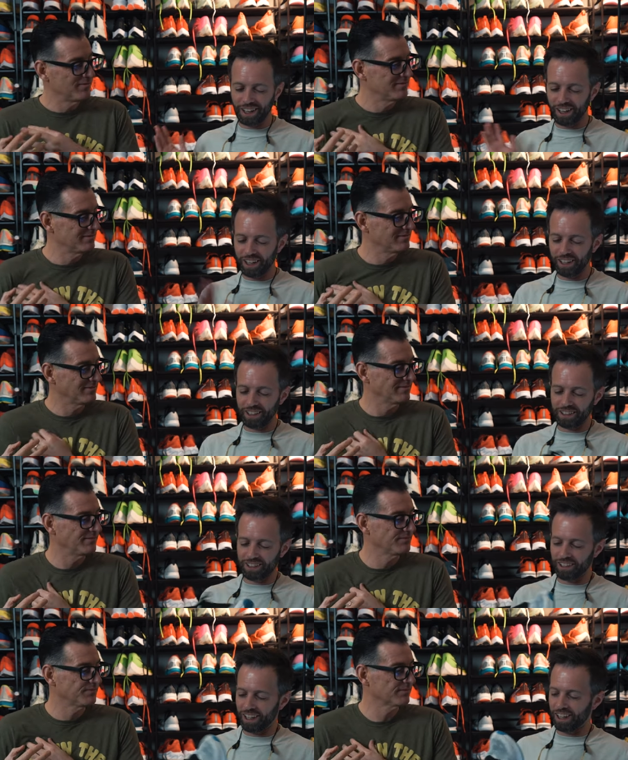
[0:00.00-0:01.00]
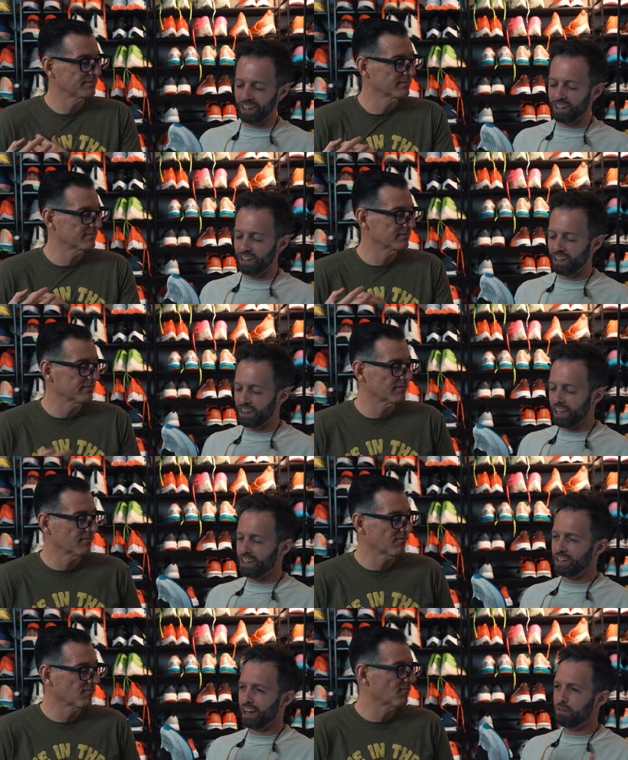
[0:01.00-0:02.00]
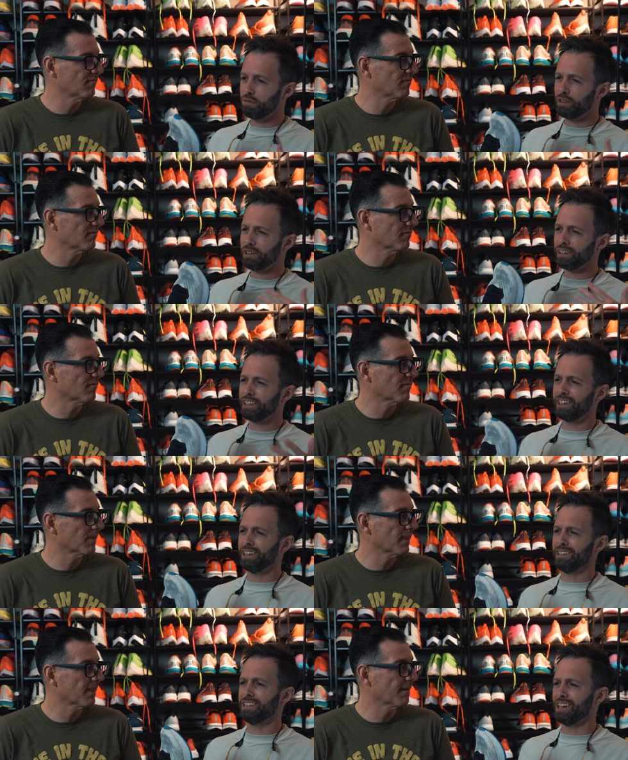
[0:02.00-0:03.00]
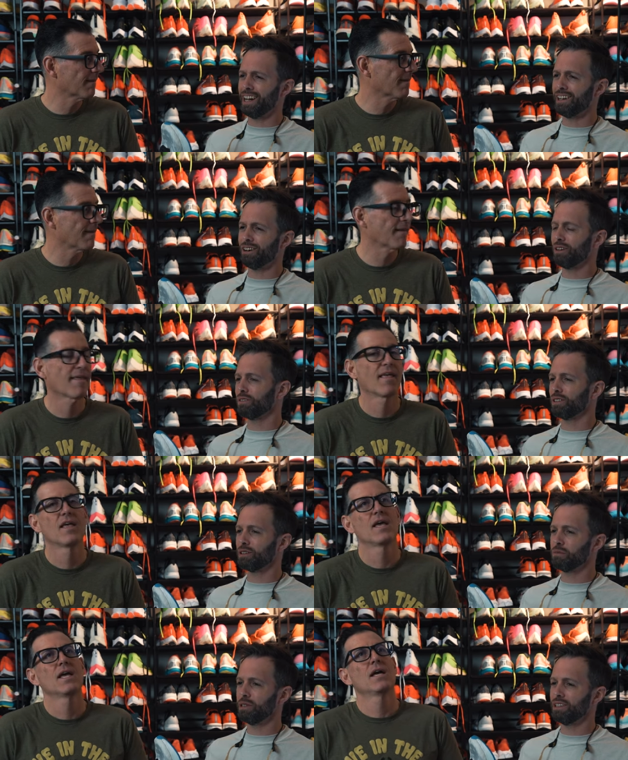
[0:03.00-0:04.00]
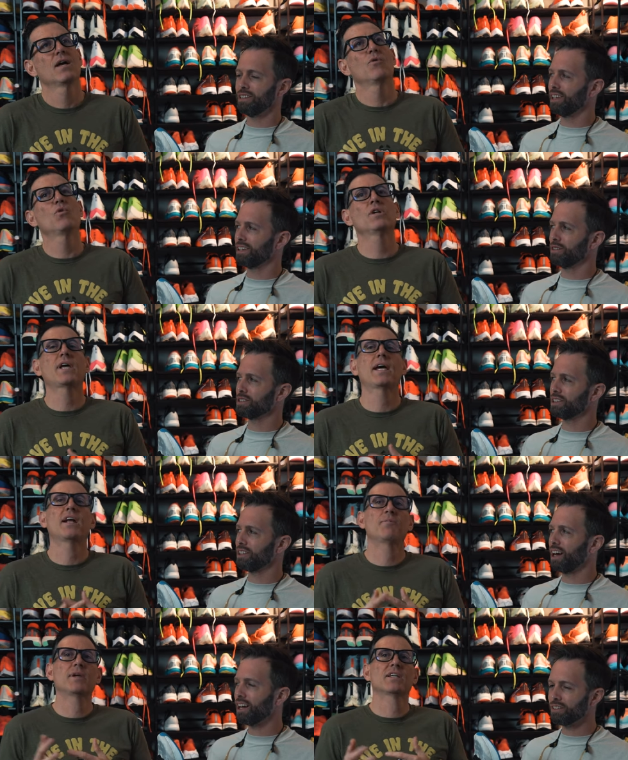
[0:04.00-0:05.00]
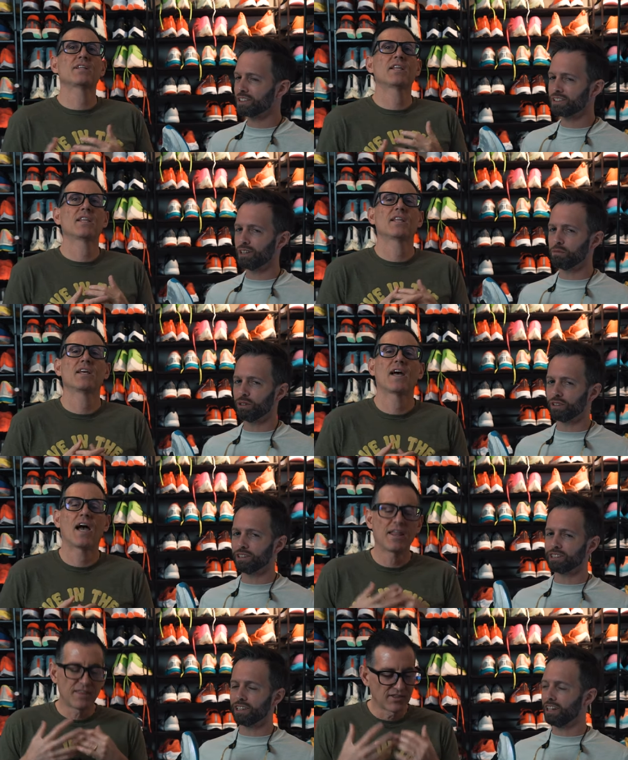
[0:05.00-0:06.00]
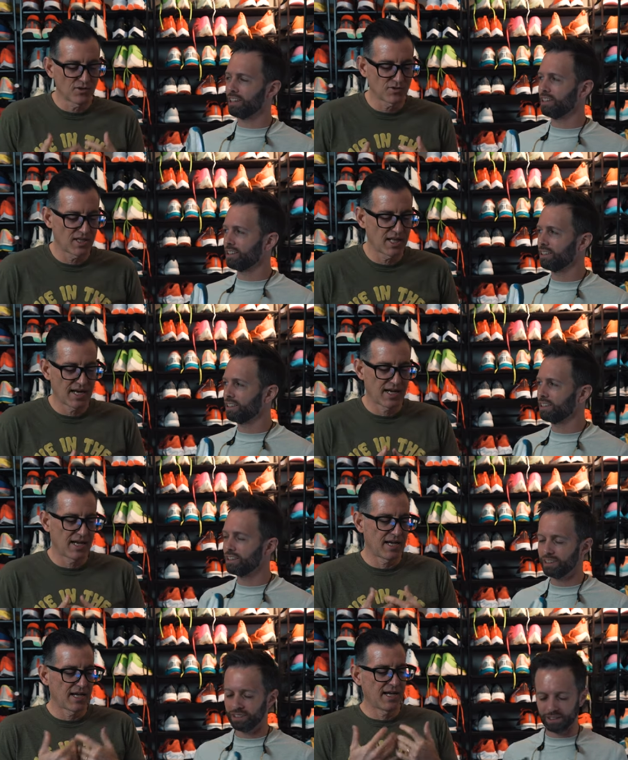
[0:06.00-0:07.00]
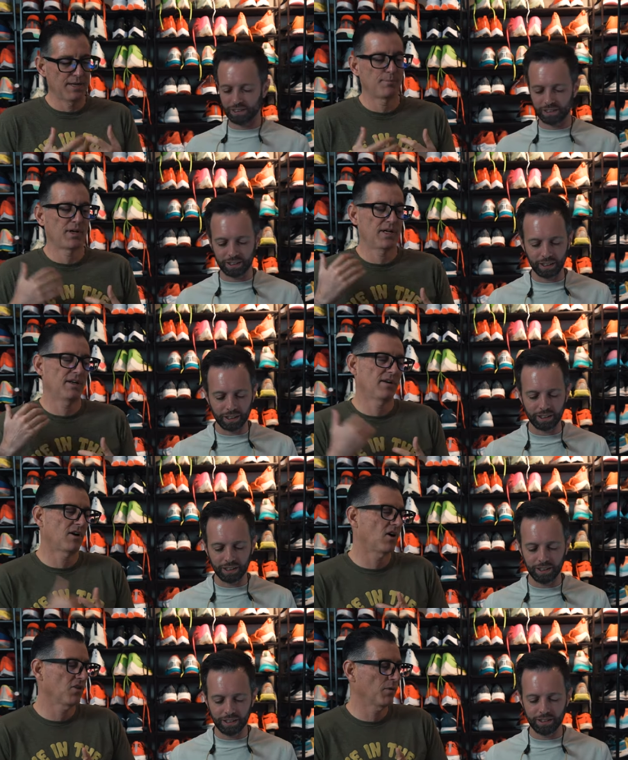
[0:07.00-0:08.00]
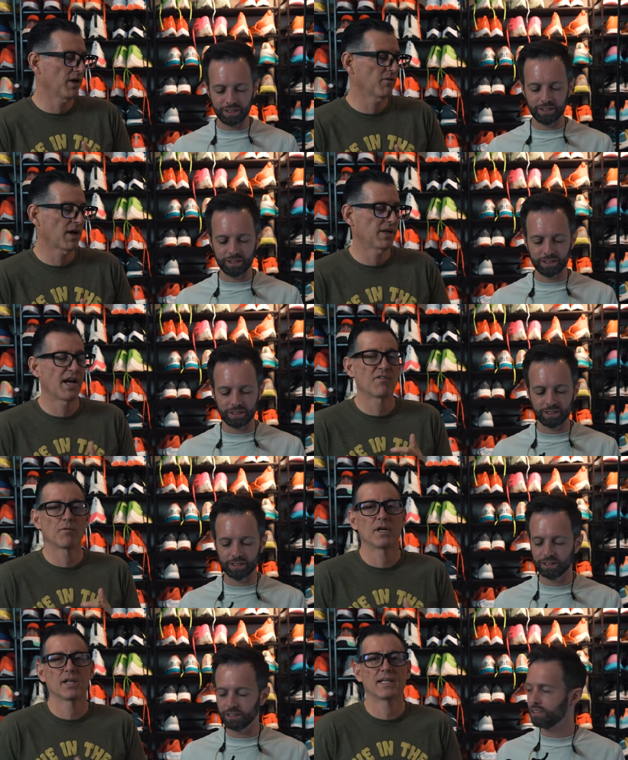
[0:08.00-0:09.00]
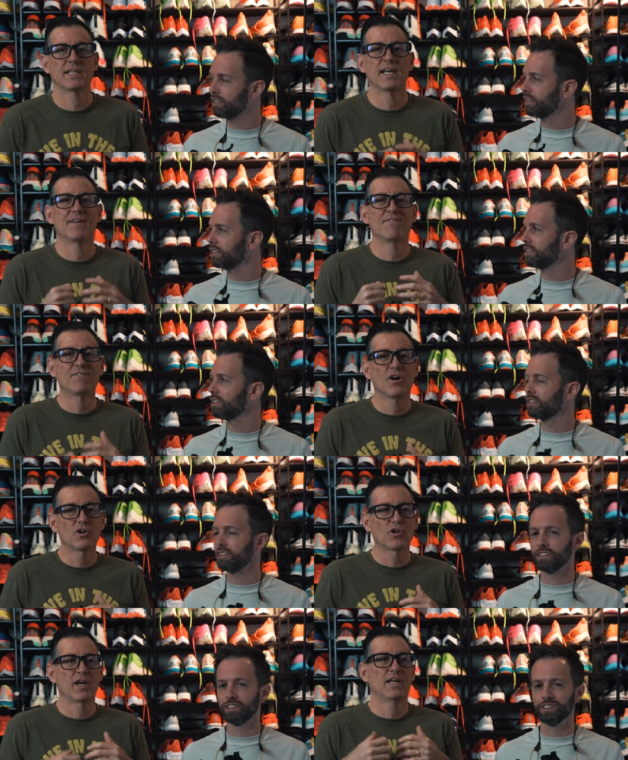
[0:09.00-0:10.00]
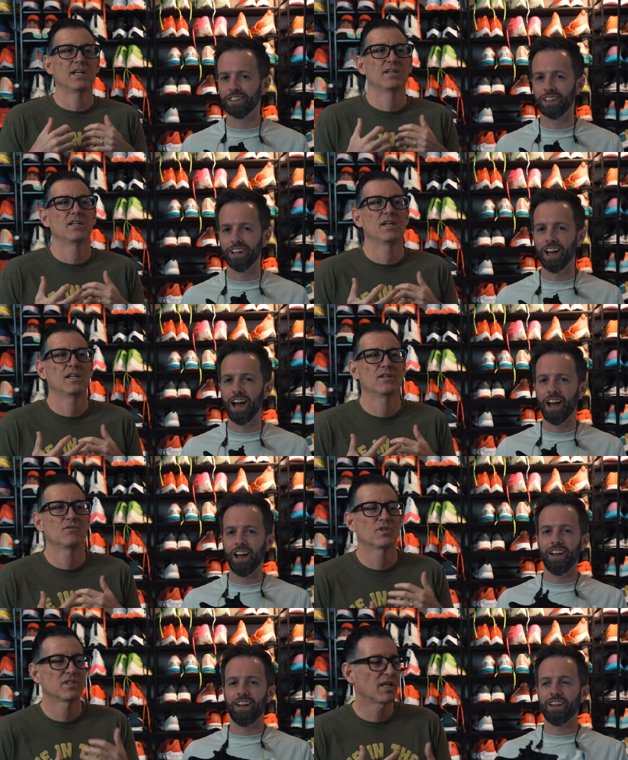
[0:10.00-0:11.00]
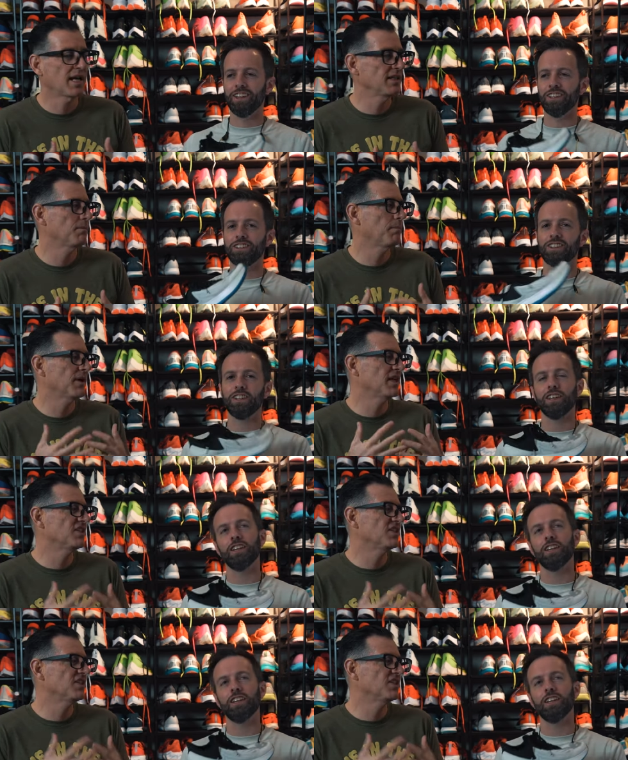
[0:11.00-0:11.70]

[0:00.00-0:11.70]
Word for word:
Speaker 1: And then I feel like it died off a little bit. Like well, there was it died a lot off because of excitement I, on this. I guy.
Speaker 2: think there was a lot of hype on it all the way around. Everybody liked it. It felt great. It was nice, but